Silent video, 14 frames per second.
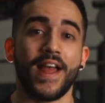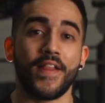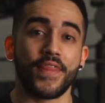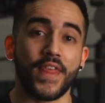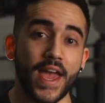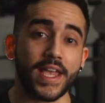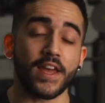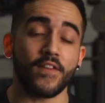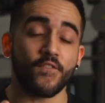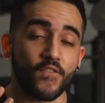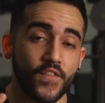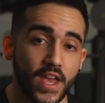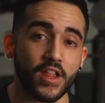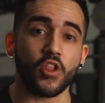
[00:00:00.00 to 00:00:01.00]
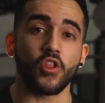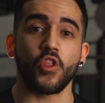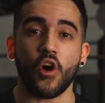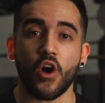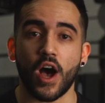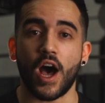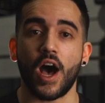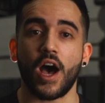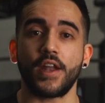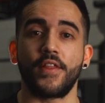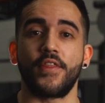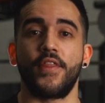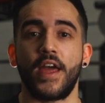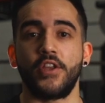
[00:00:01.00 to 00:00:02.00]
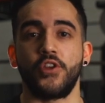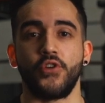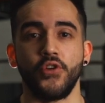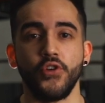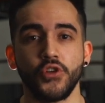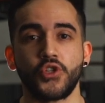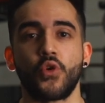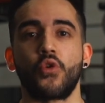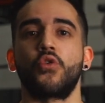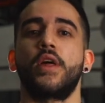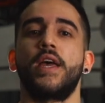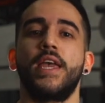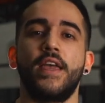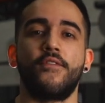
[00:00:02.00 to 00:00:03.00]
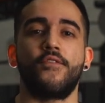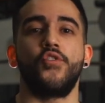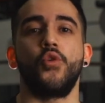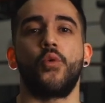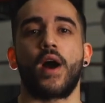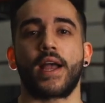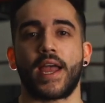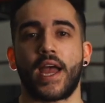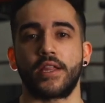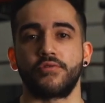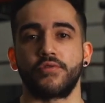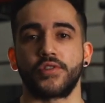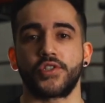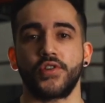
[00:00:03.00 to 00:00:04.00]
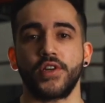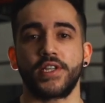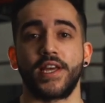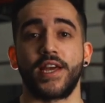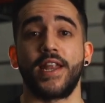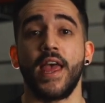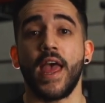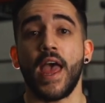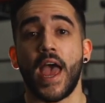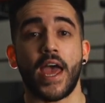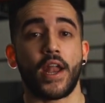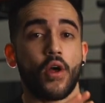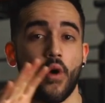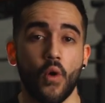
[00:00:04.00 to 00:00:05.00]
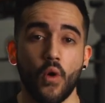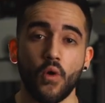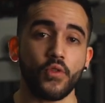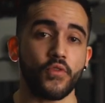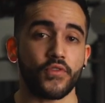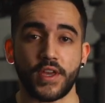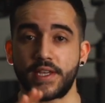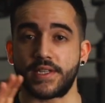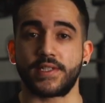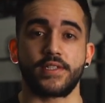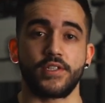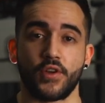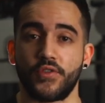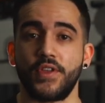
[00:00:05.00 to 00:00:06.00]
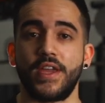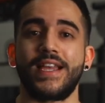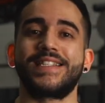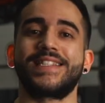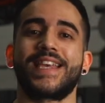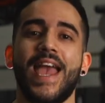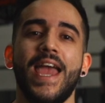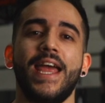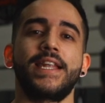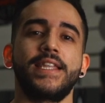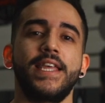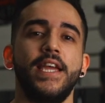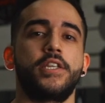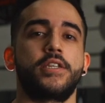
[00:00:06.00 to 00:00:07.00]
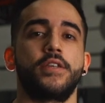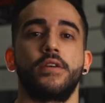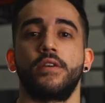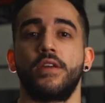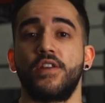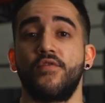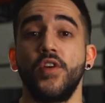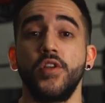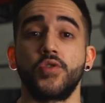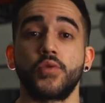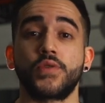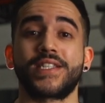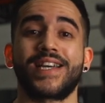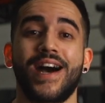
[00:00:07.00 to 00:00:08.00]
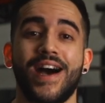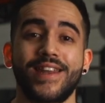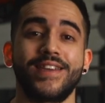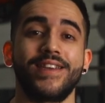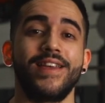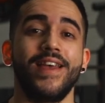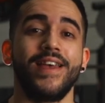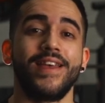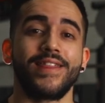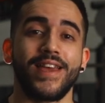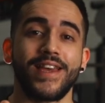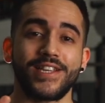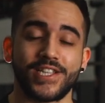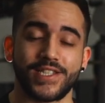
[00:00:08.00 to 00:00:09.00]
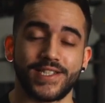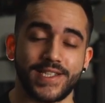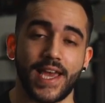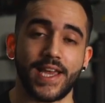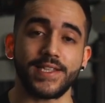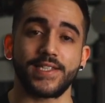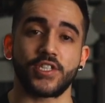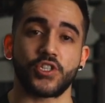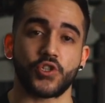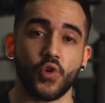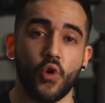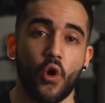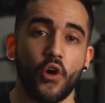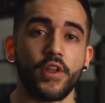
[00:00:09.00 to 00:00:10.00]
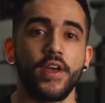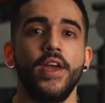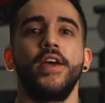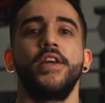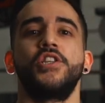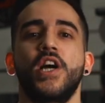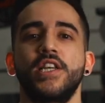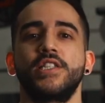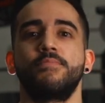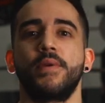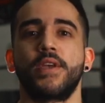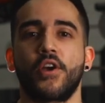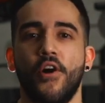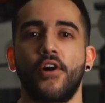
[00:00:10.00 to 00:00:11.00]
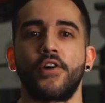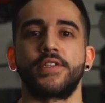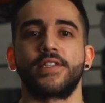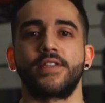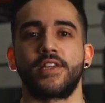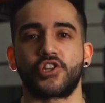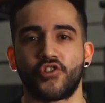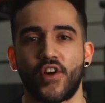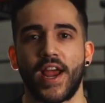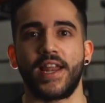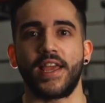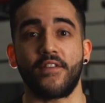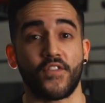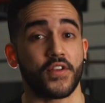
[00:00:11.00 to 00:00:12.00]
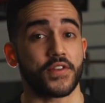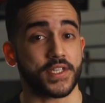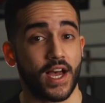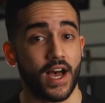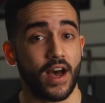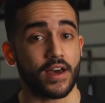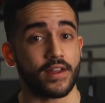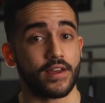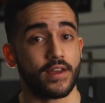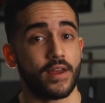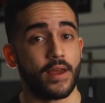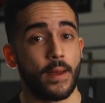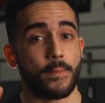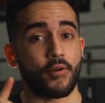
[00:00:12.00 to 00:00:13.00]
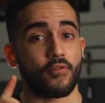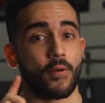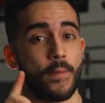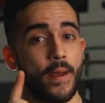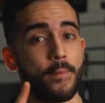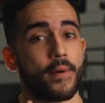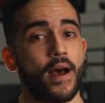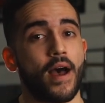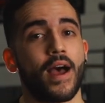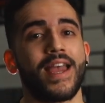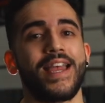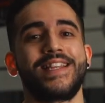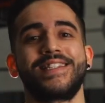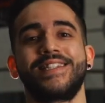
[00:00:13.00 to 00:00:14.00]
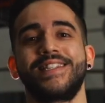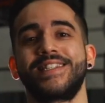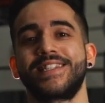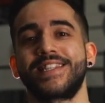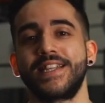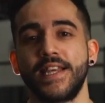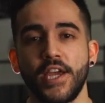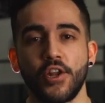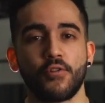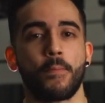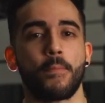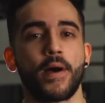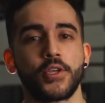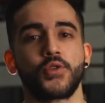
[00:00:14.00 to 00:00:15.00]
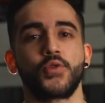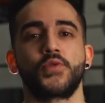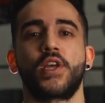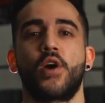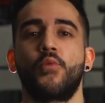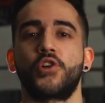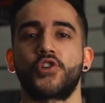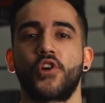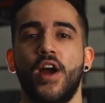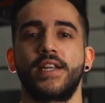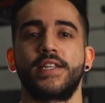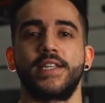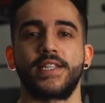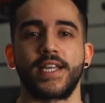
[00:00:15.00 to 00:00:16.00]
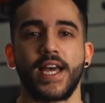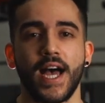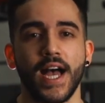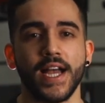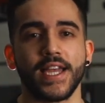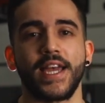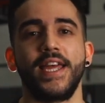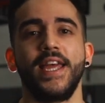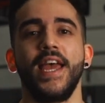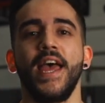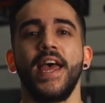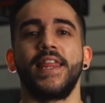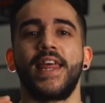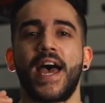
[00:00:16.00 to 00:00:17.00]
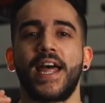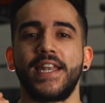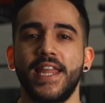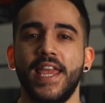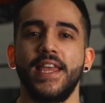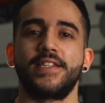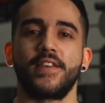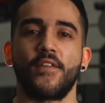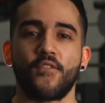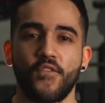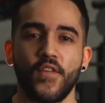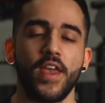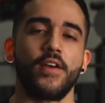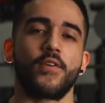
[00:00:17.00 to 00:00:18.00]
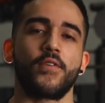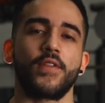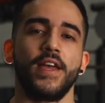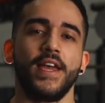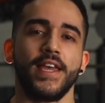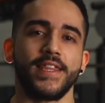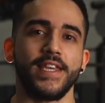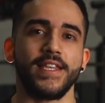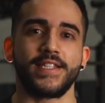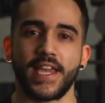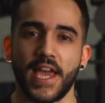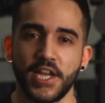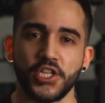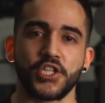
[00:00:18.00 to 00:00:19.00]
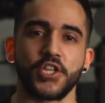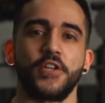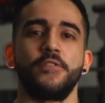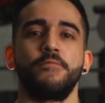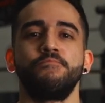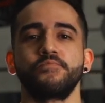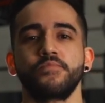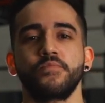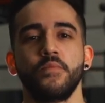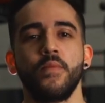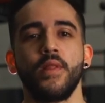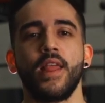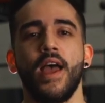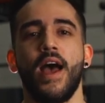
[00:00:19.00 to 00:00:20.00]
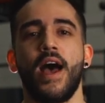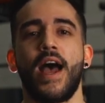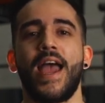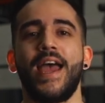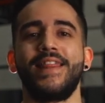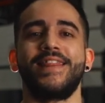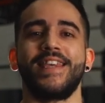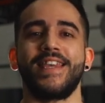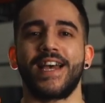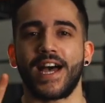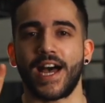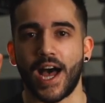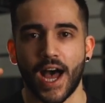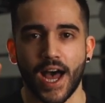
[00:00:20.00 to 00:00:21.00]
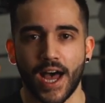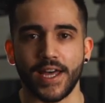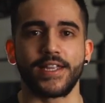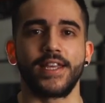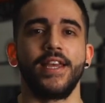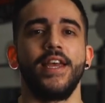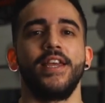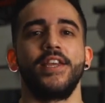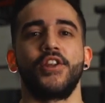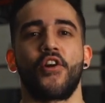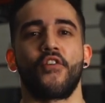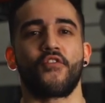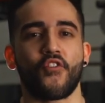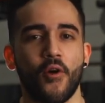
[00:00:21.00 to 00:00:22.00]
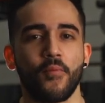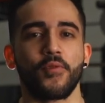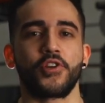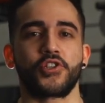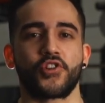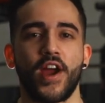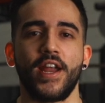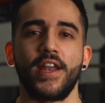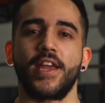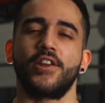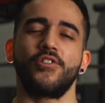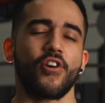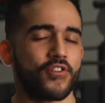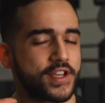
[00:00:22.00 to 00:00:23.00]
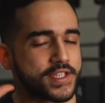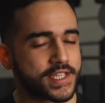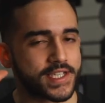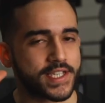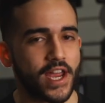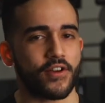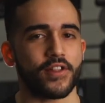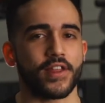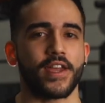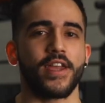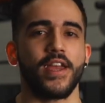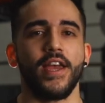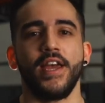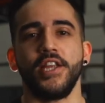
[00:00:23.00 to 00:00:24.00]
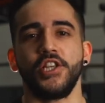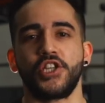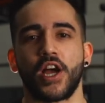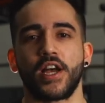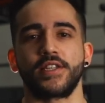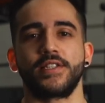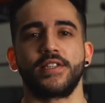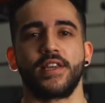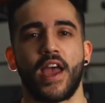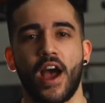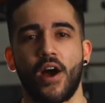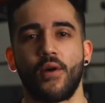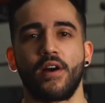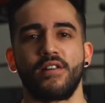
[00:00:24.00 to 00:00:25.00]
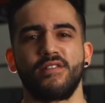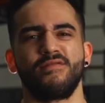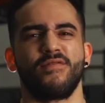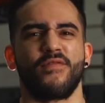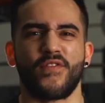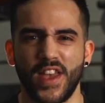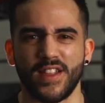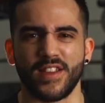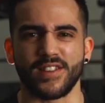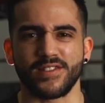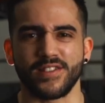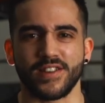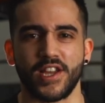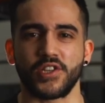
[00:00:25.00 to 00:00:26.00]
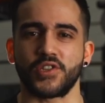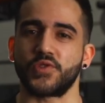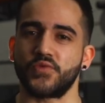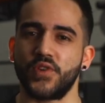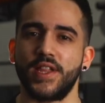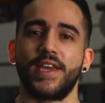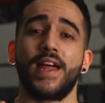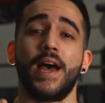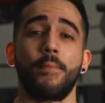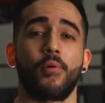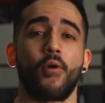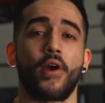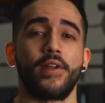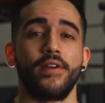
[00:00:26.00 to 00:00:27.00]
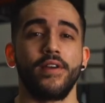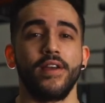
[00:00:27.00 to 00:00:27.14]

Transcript: they can feel a lot harder than usual if you are calorie restricted. And all of these you know, things can lead to individuals cutting their sets short just because the training feels hard. But remember, it's the skeletal muscles that we're trying to target that need to feel the tension uh, and the hard, you know, from the training, not necessarily just our feelings, okay? Because really at that point,